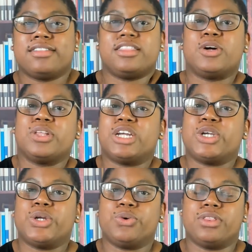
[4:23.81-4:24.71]
The only
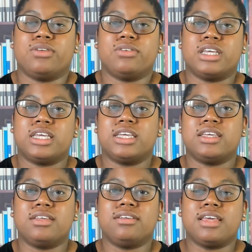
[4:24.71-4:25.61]
issue with using
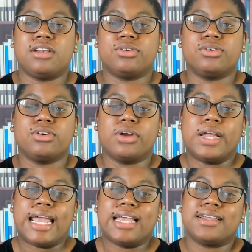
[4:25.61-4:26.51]
Kindle
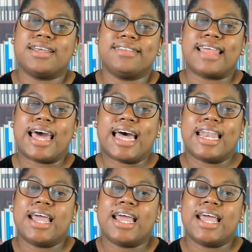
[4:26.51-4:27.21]
Create is that